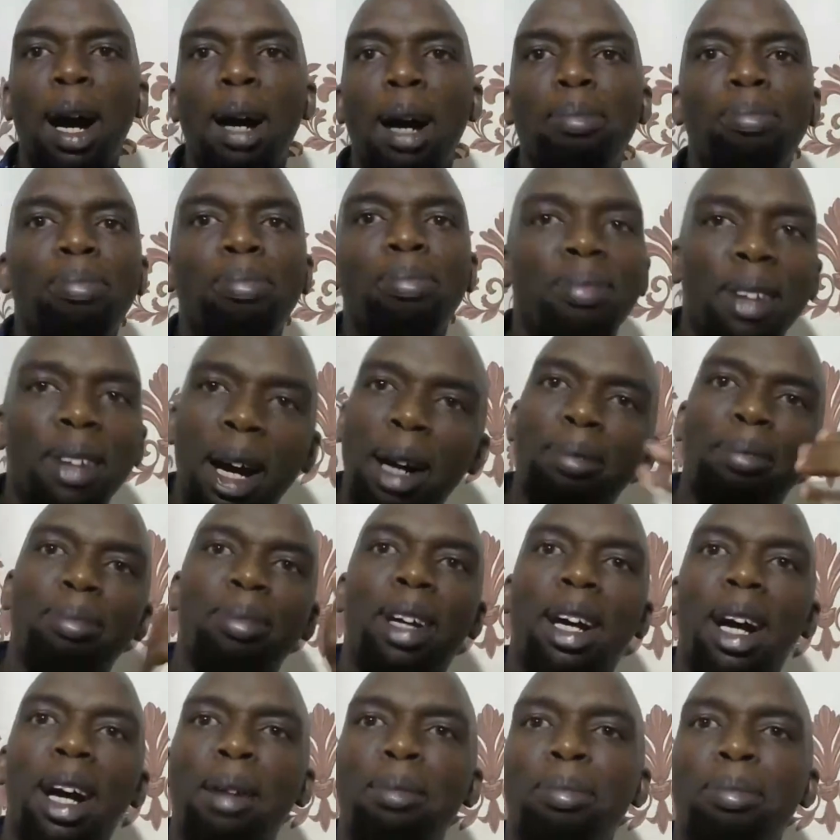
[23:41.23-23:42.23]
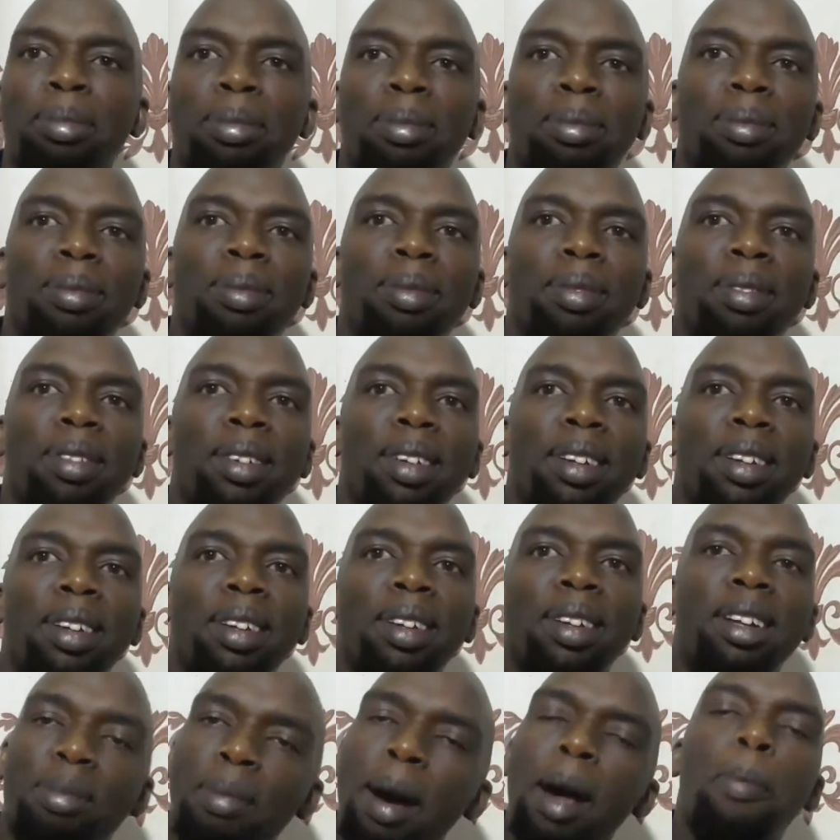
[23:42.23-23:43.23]

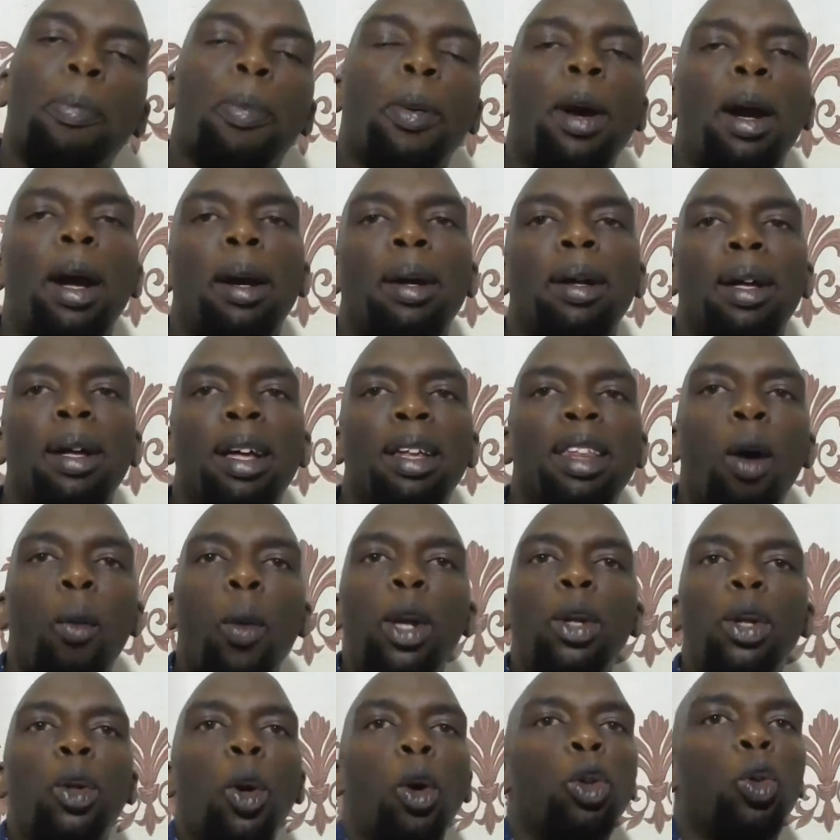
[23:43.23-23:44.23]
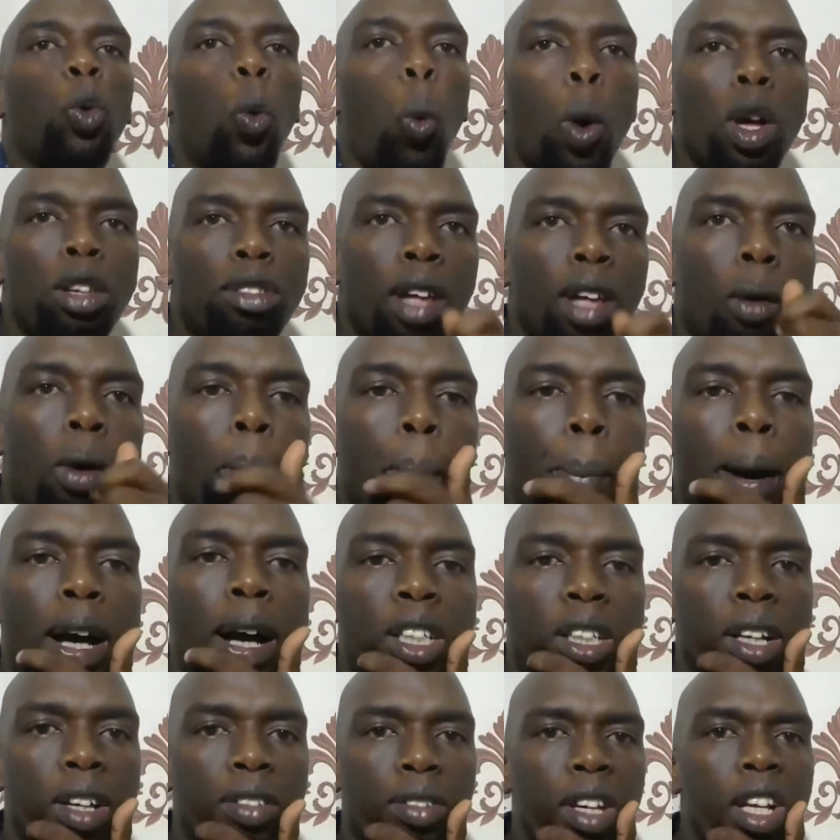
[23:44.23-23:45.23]
It's my prayer that we don't waste our
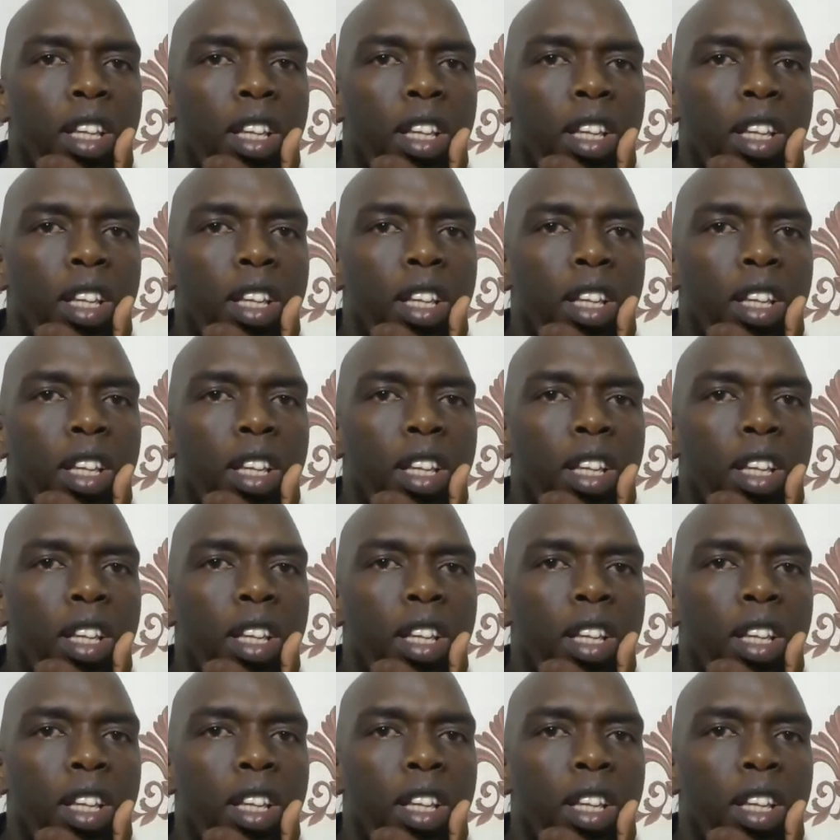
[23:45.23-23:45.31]
punches.